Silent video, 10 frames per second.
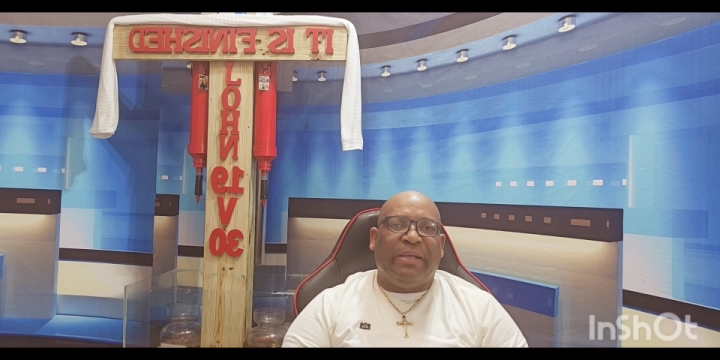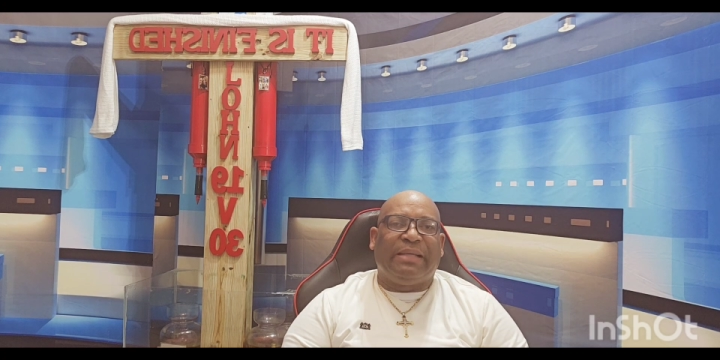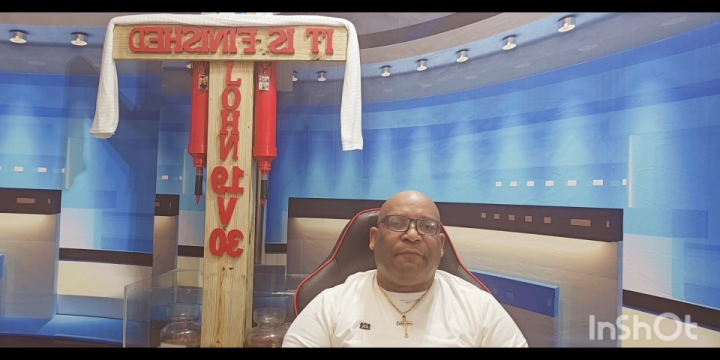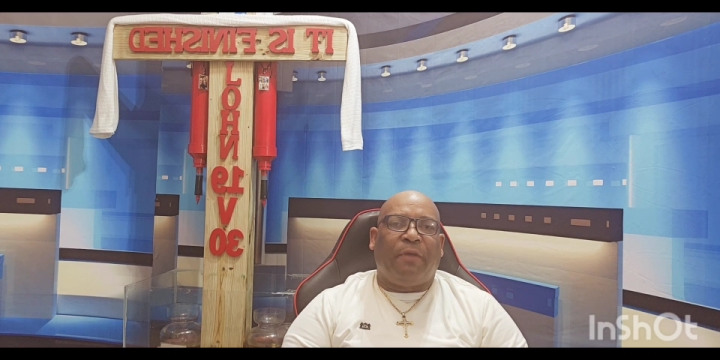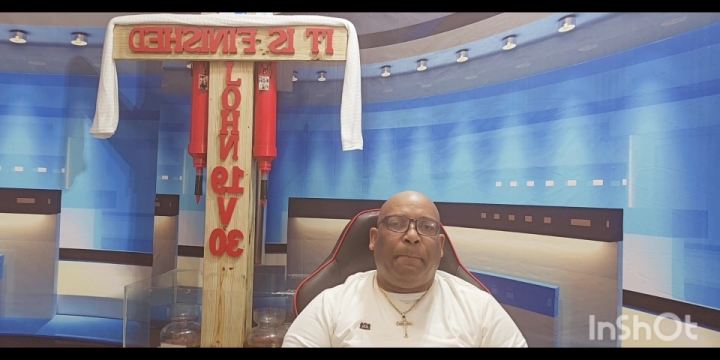
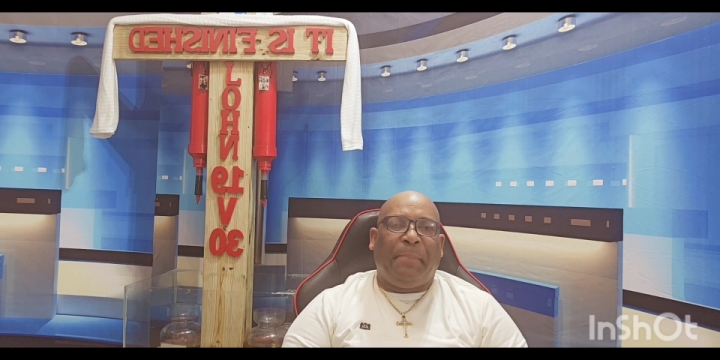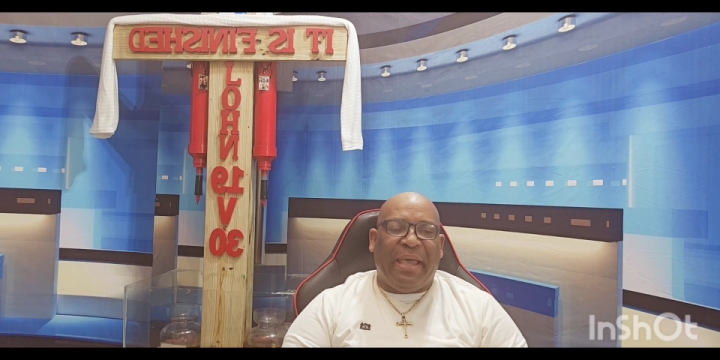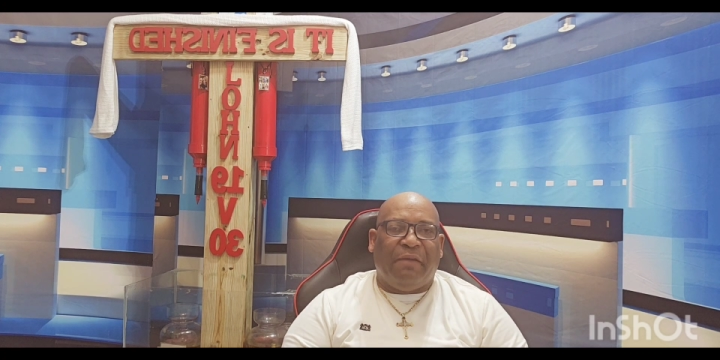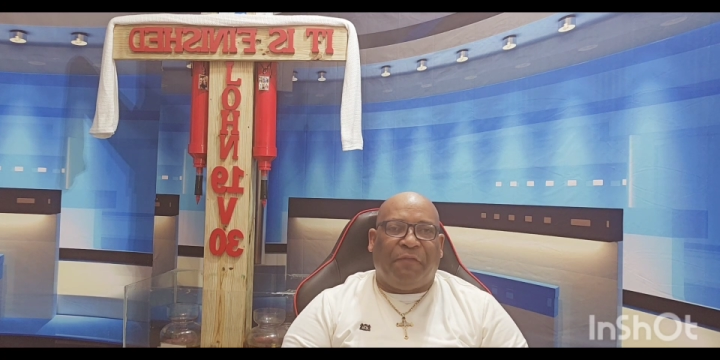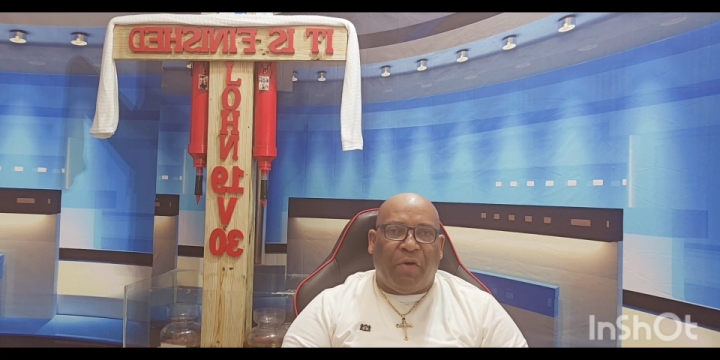have to
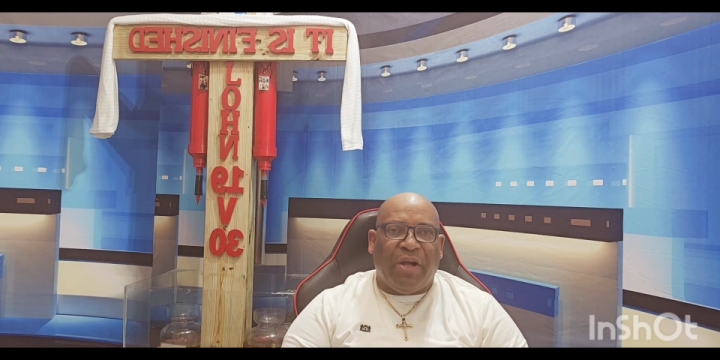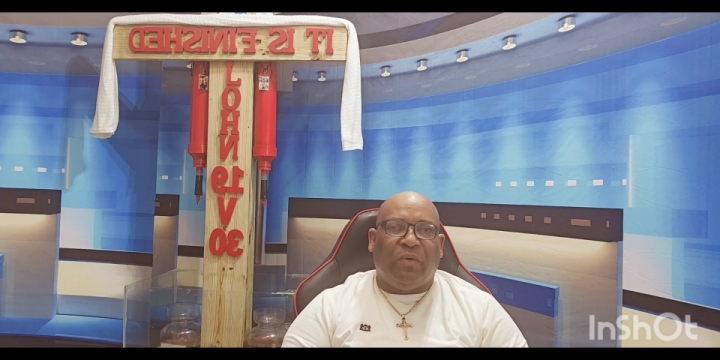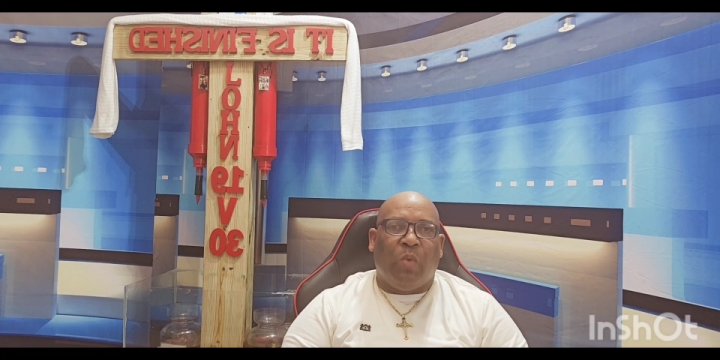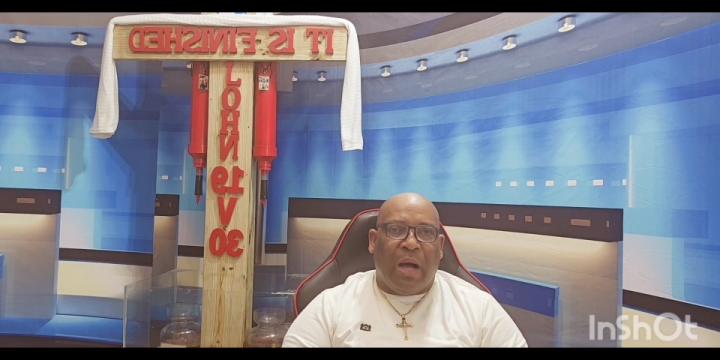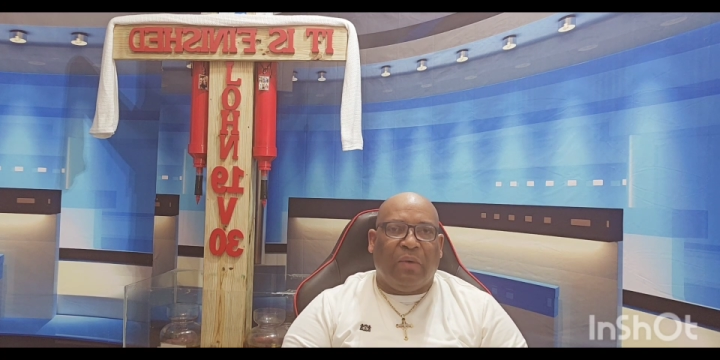pay for
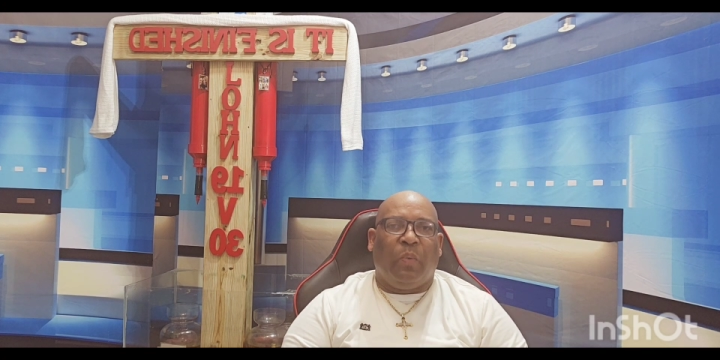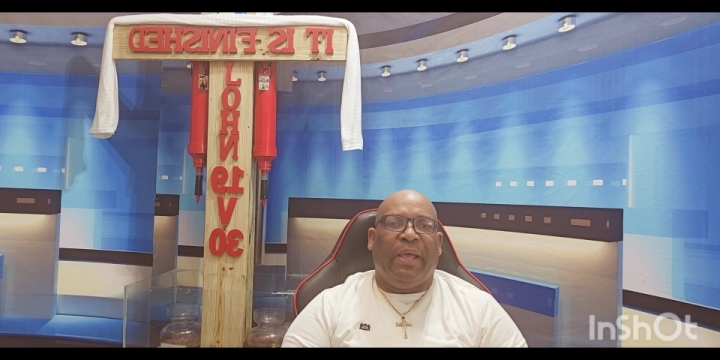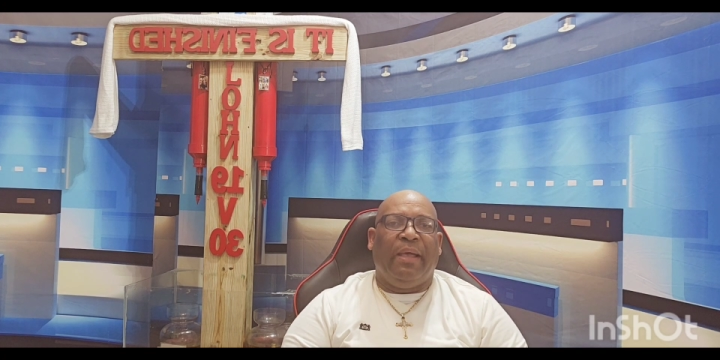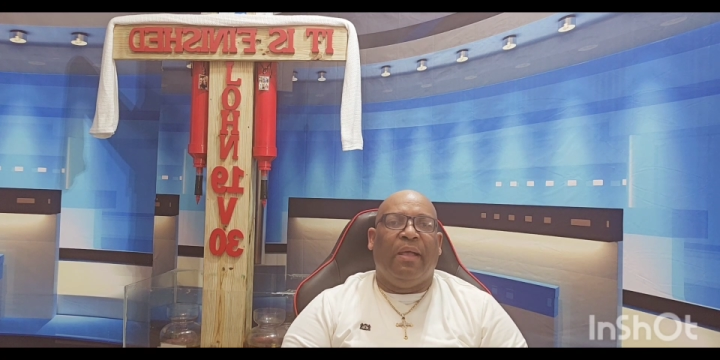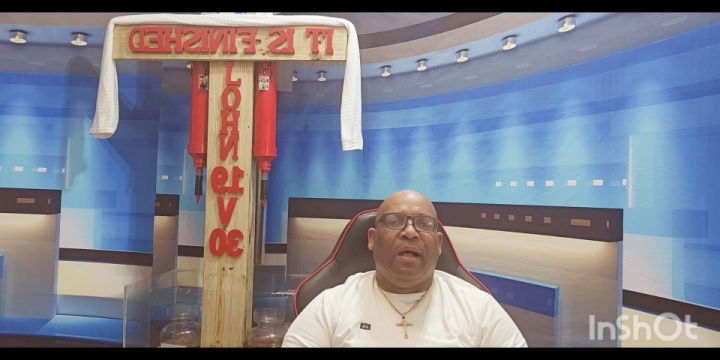it one
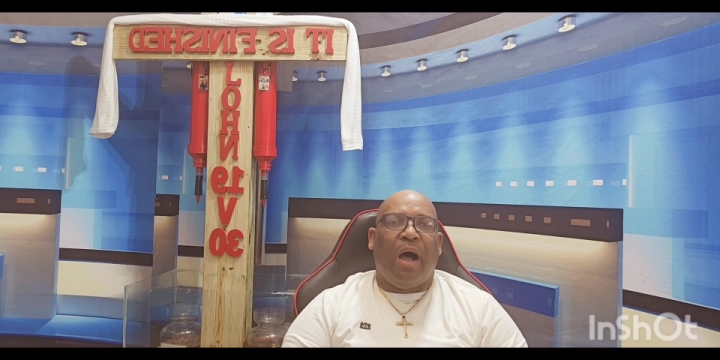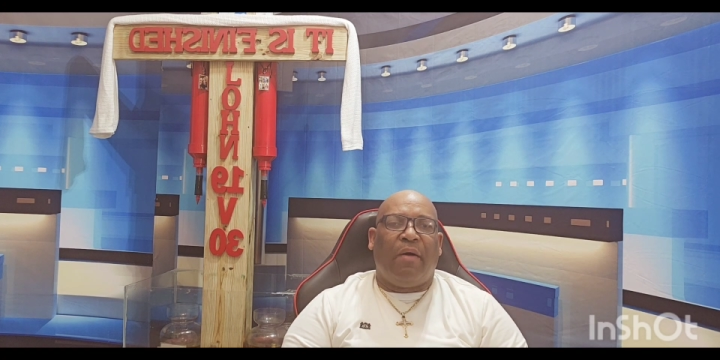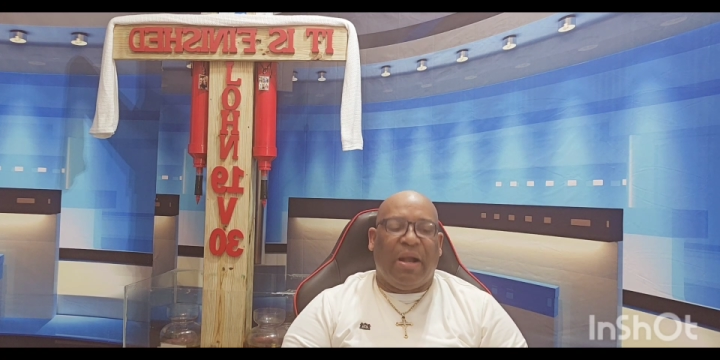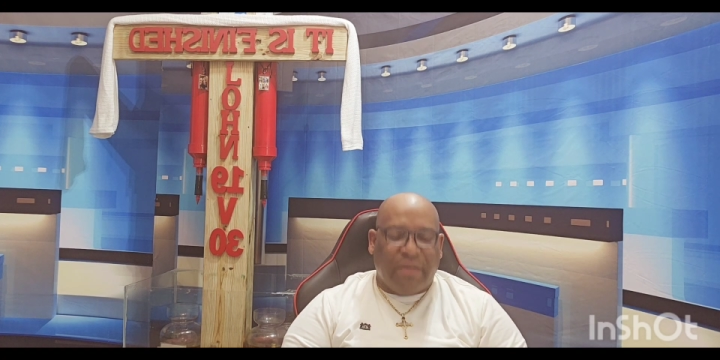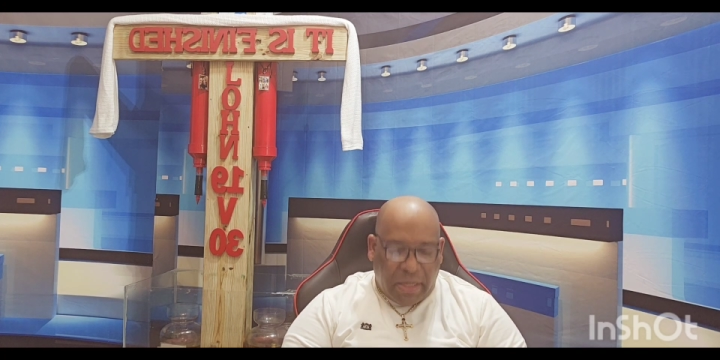way
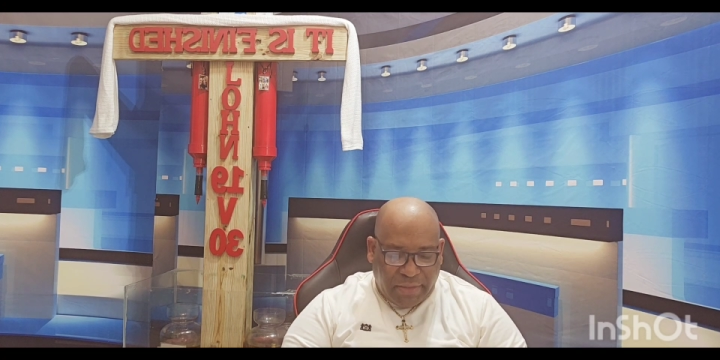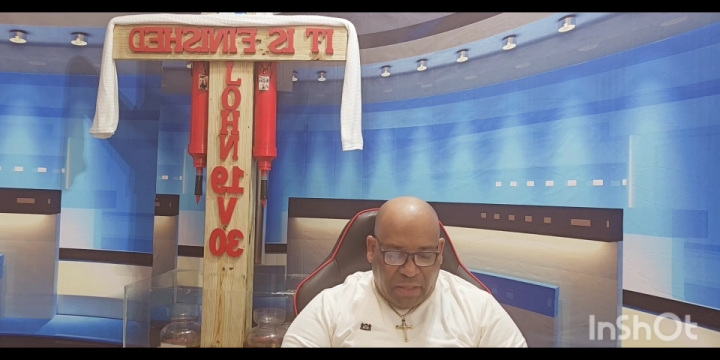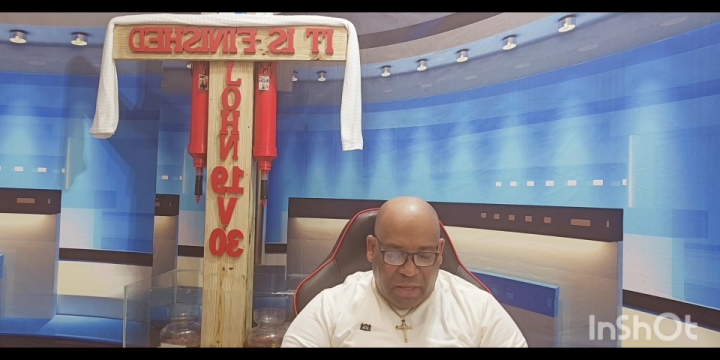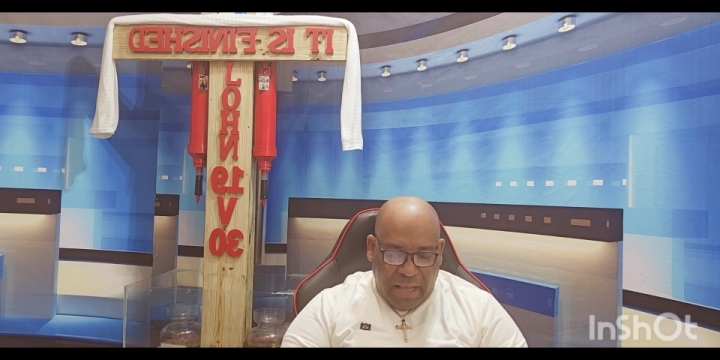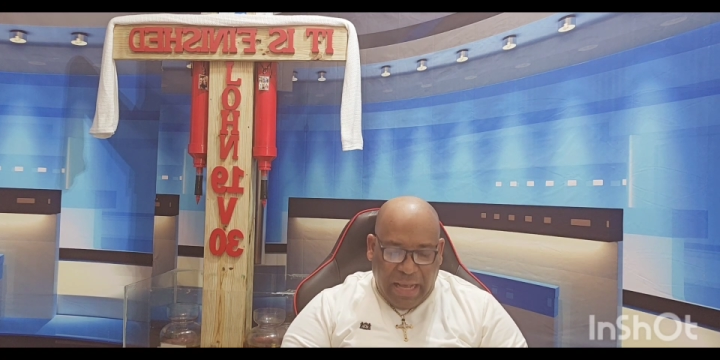or
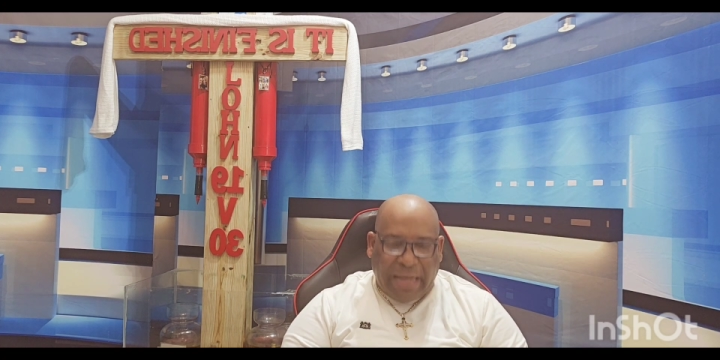another.